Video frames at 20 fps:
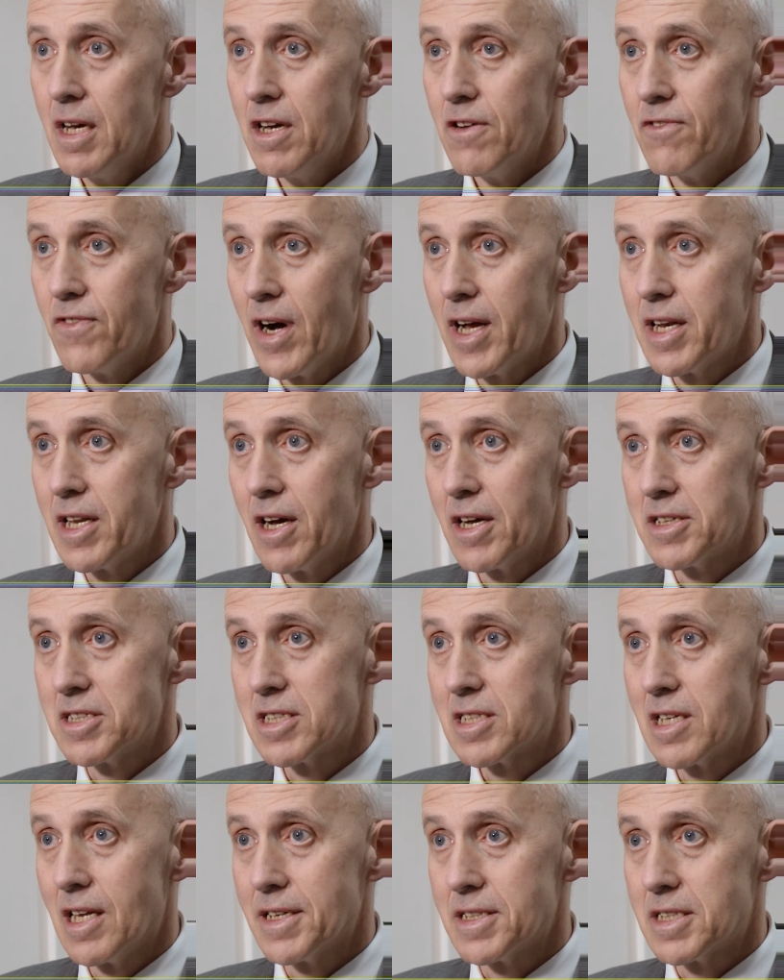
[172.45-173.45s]
Finally, I'd
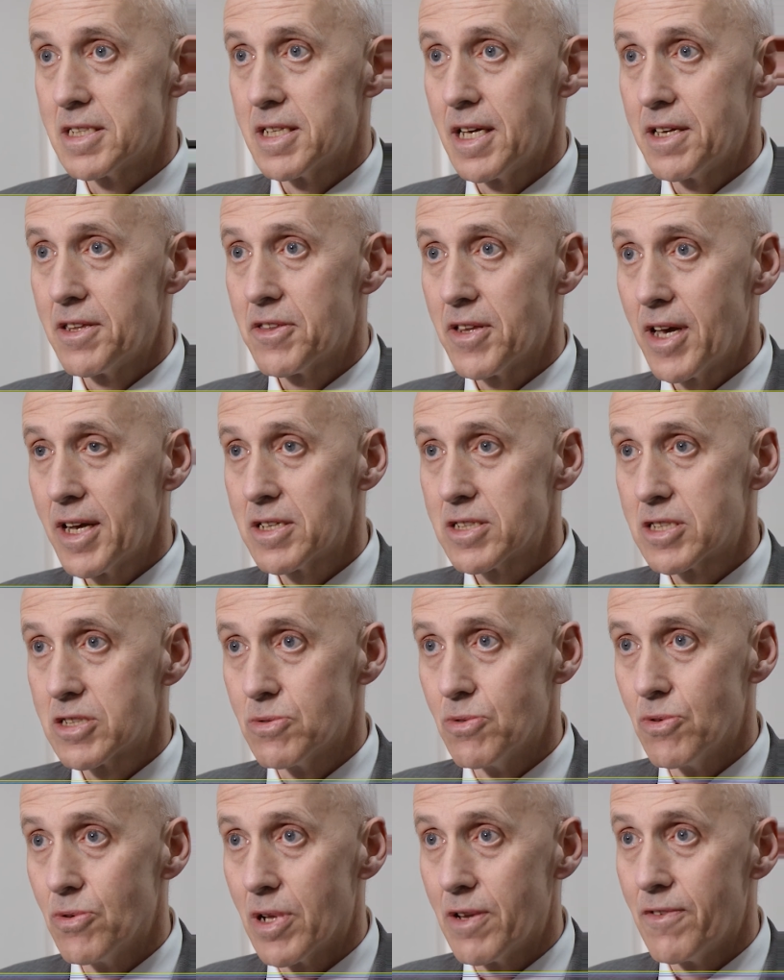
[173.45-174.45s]
just like to say thanks
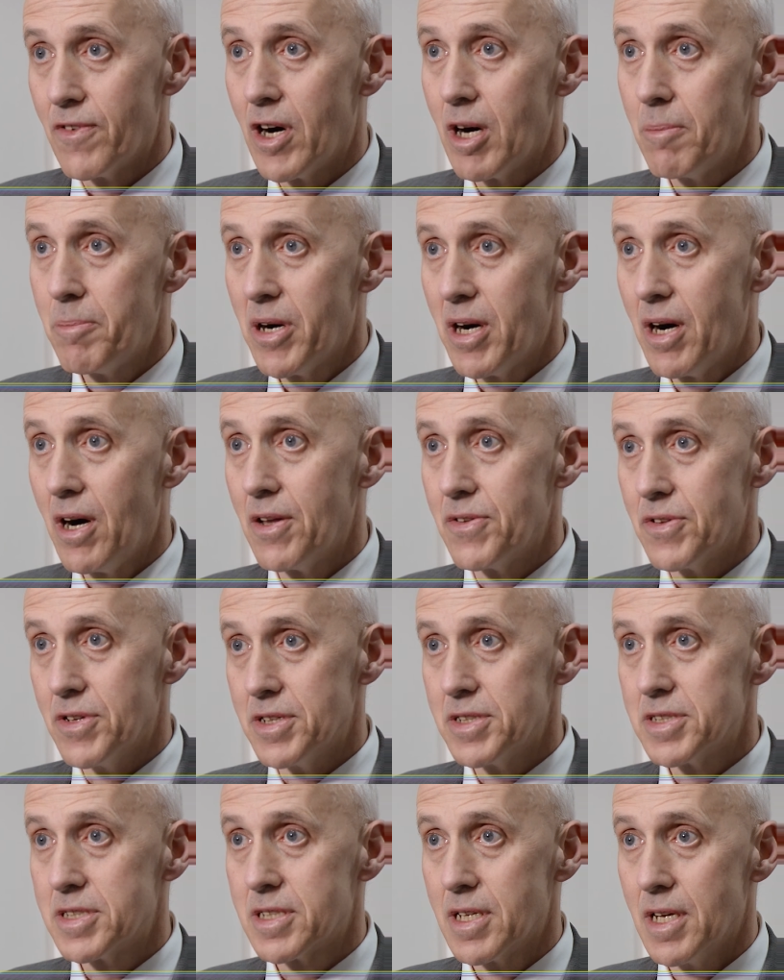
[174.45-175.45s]
to all of our
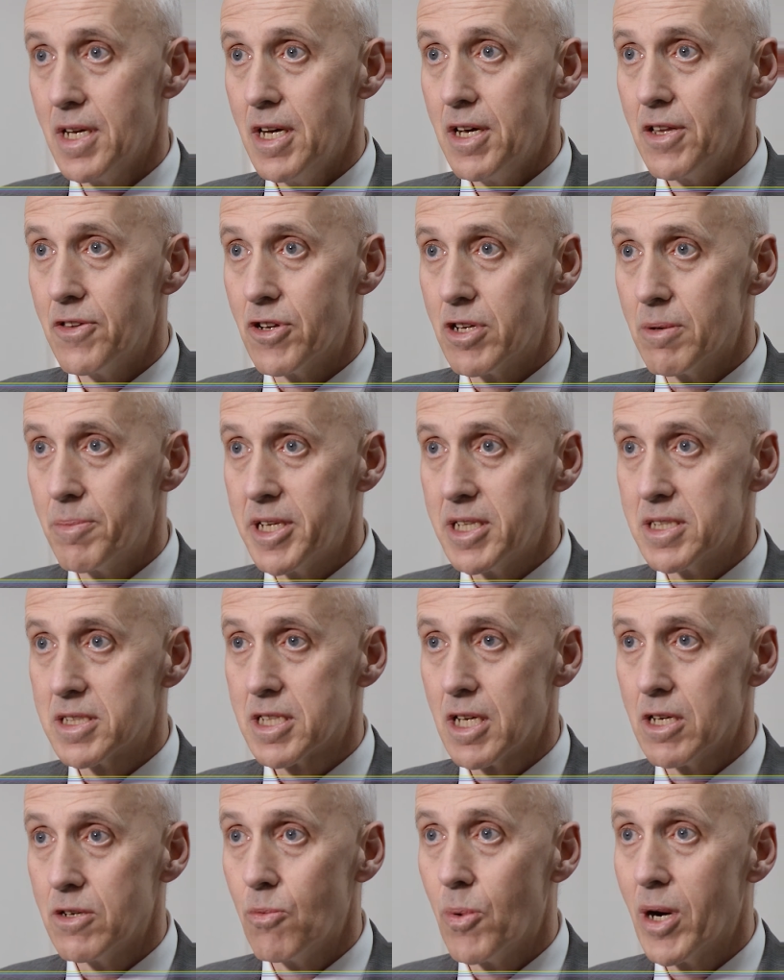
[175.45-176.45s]
partners that have been
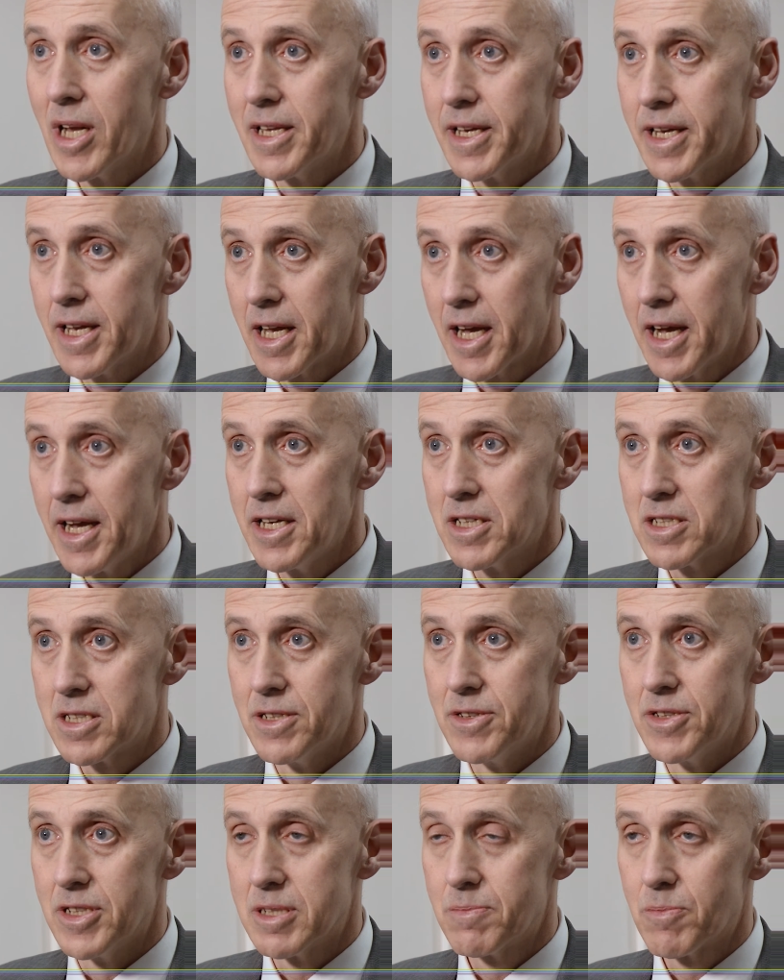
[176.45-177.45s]
so well engaged
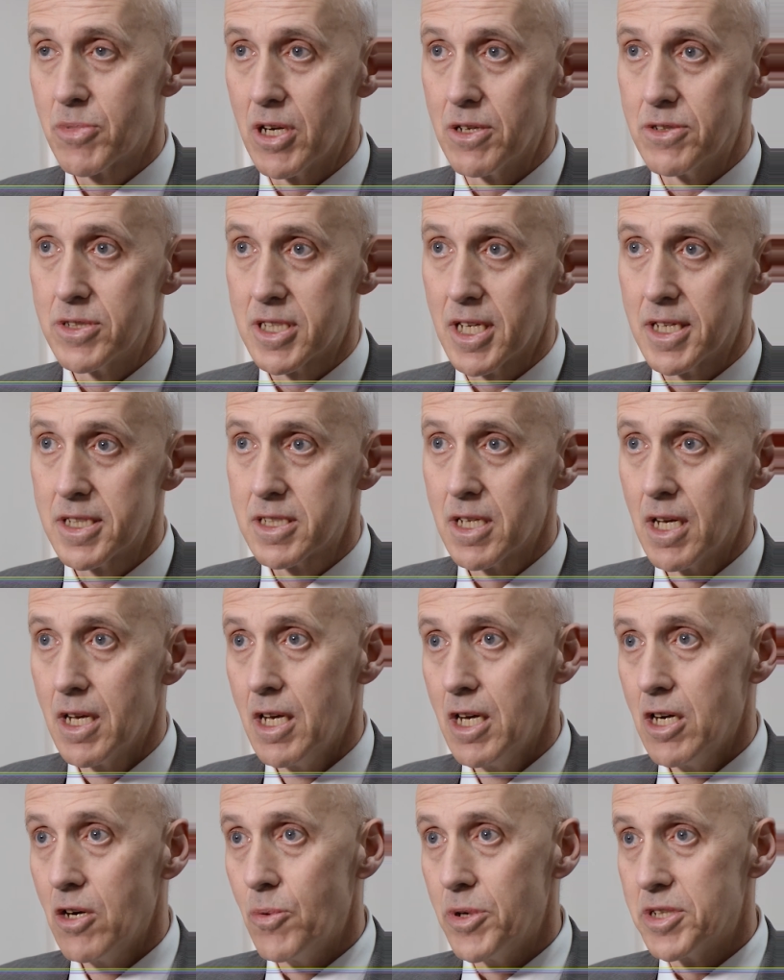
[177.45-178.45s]
in this process,
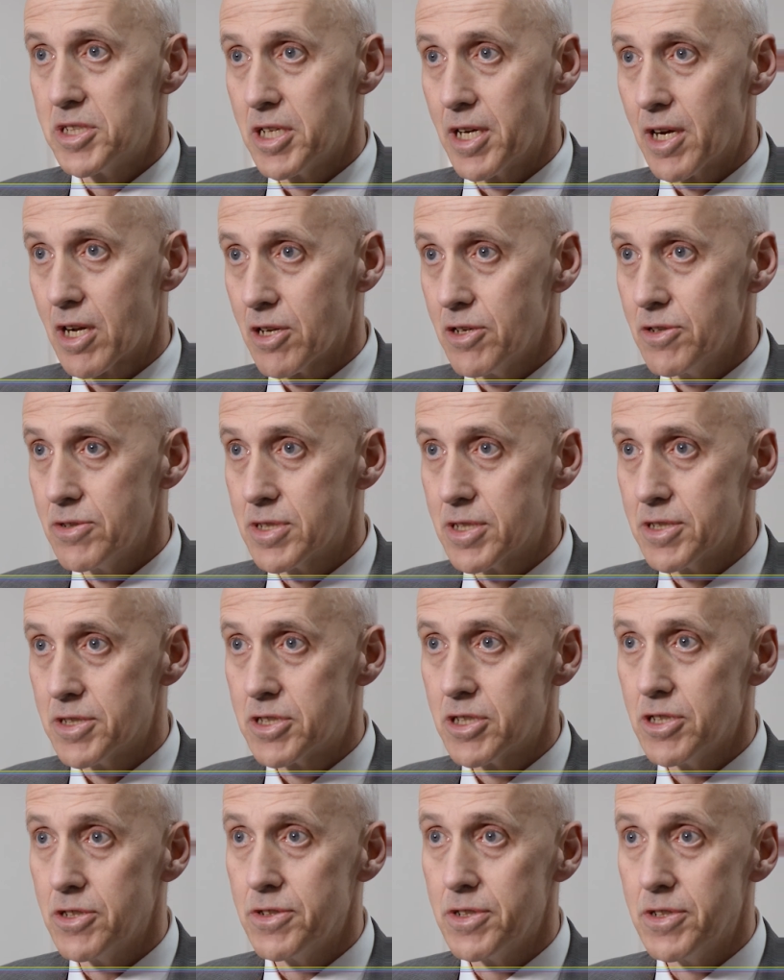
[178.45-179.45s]
which includes the
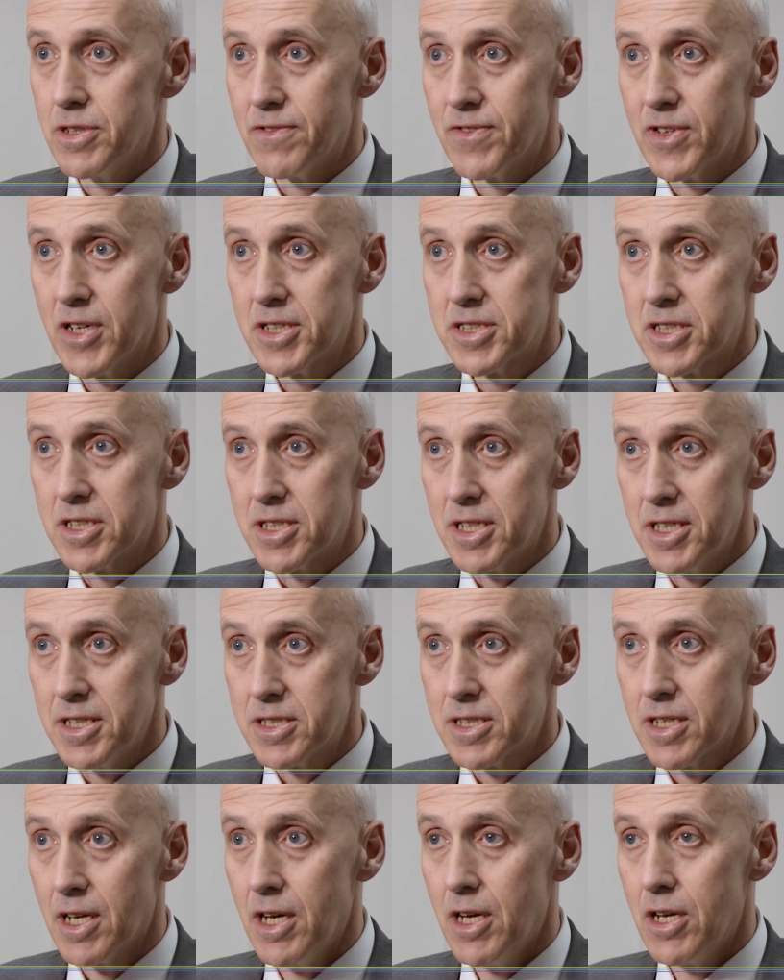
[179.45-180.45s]
two
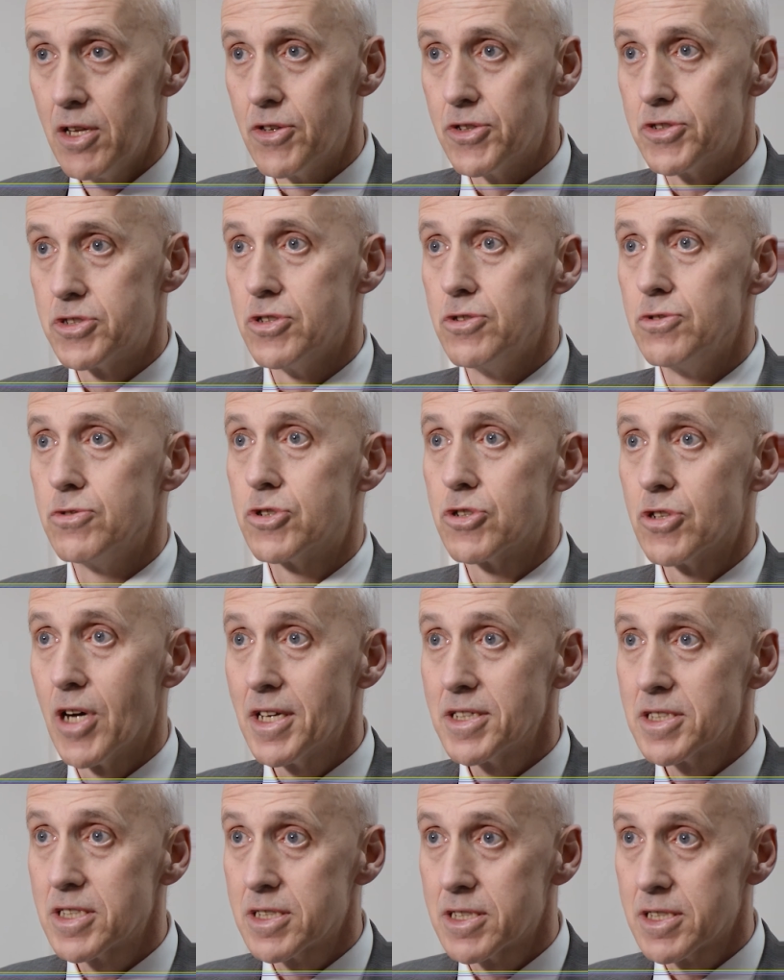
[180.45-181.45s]
universities, the two
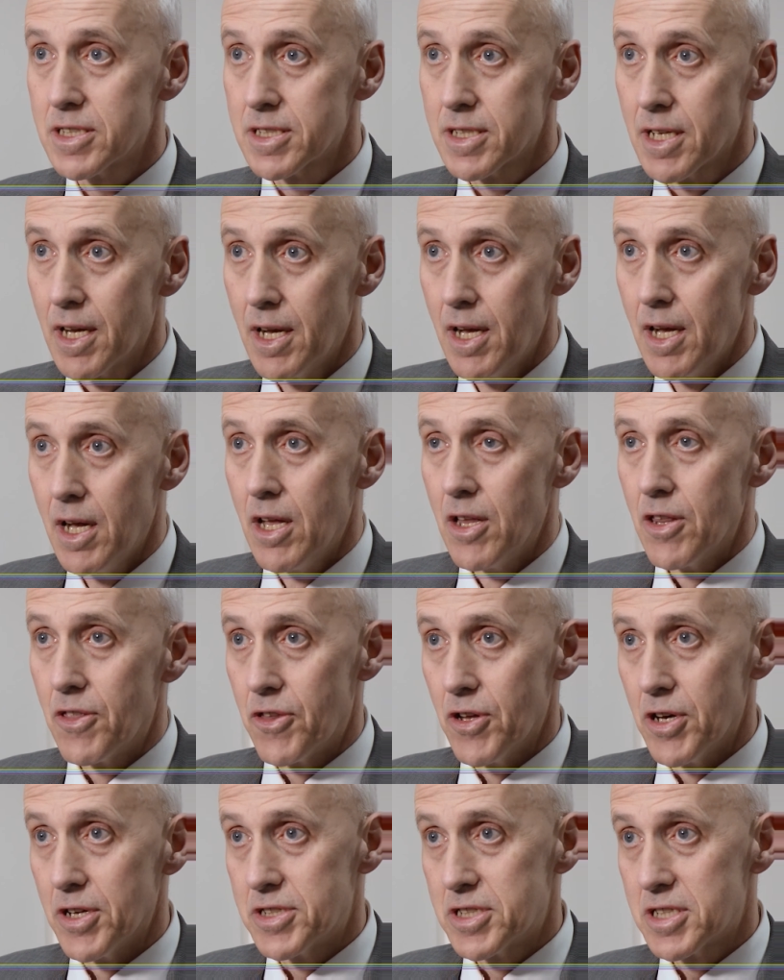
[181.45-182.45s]
trusts,
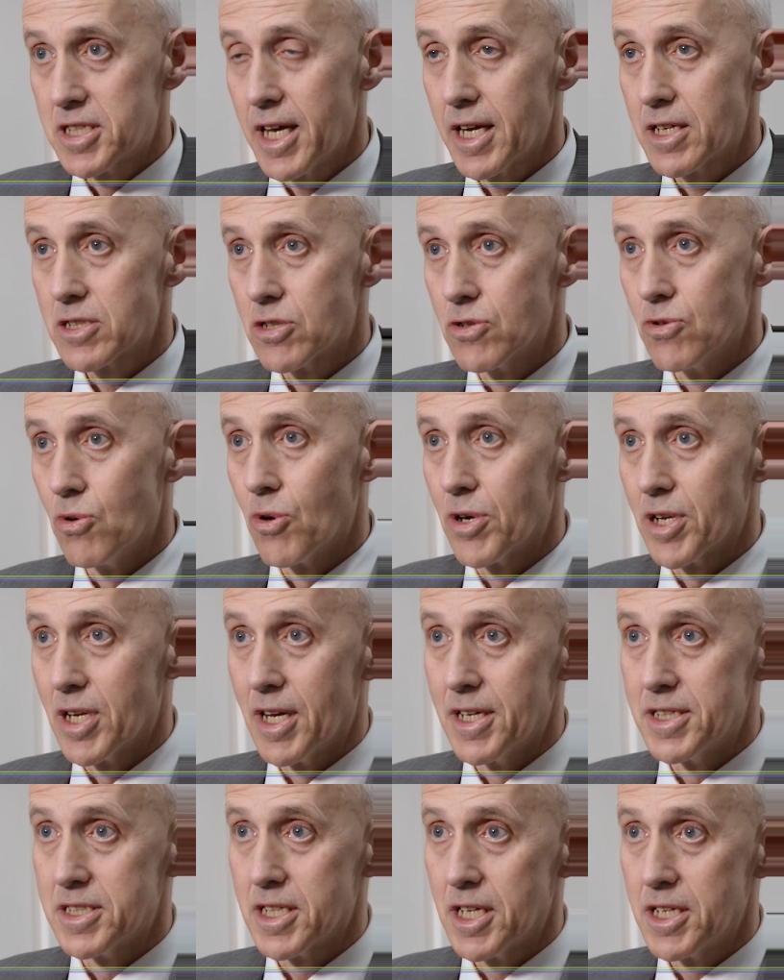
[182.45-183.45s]
third sector
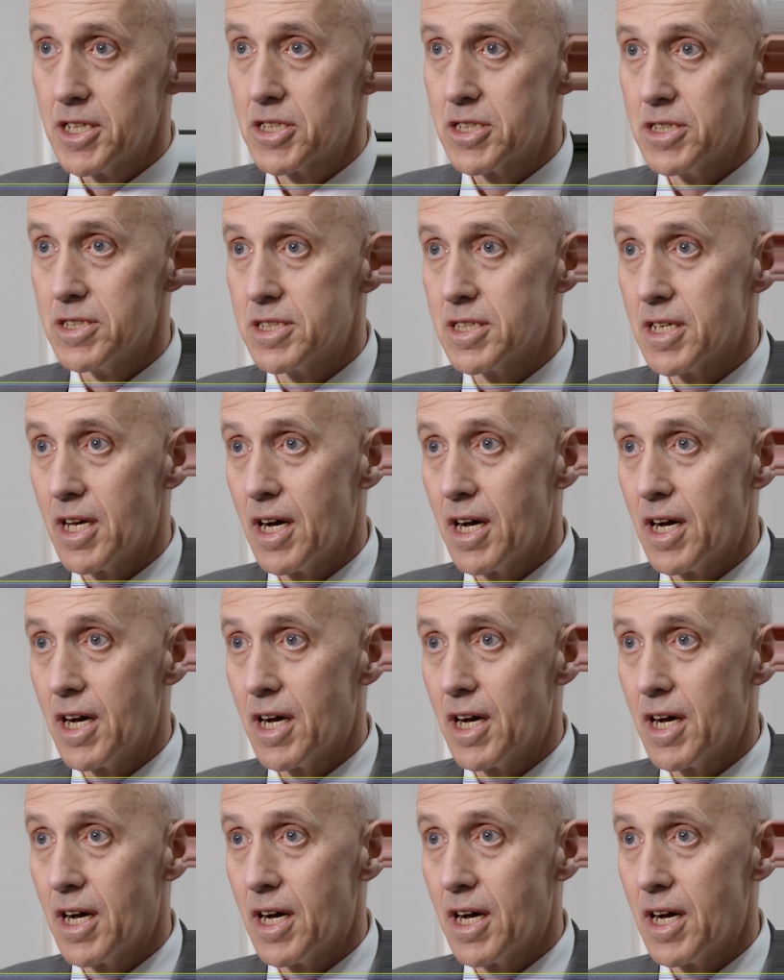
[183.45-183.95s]
organisations,